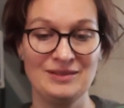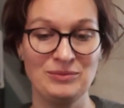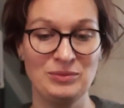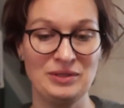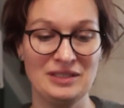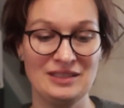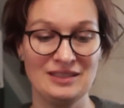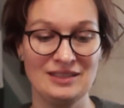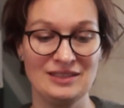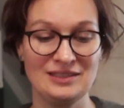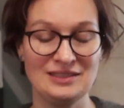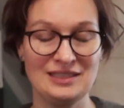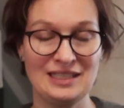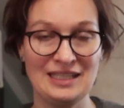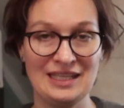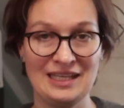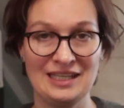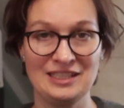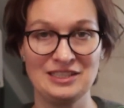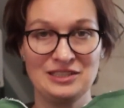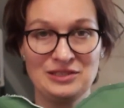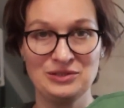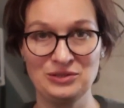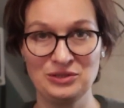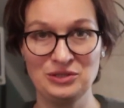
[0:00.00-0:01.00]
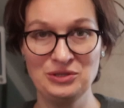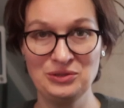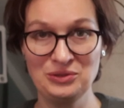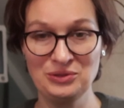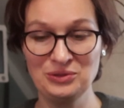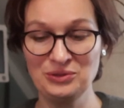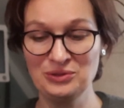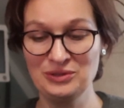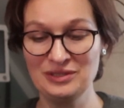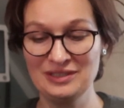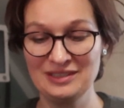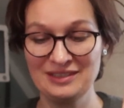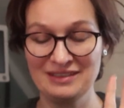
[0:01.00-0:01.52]
because I had to
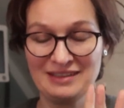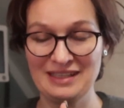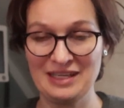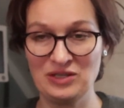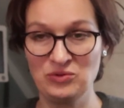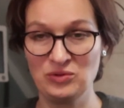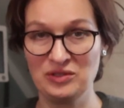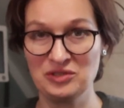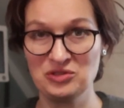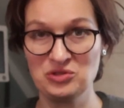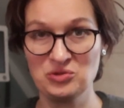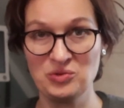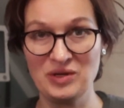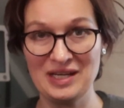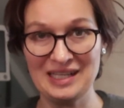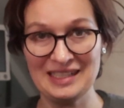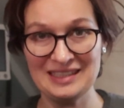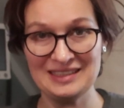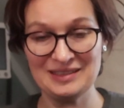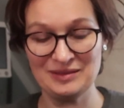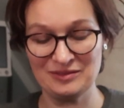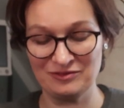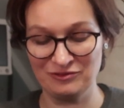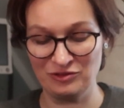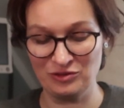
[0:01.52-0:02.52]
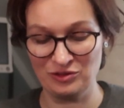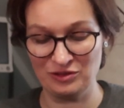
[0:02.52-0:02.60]
do that one twice.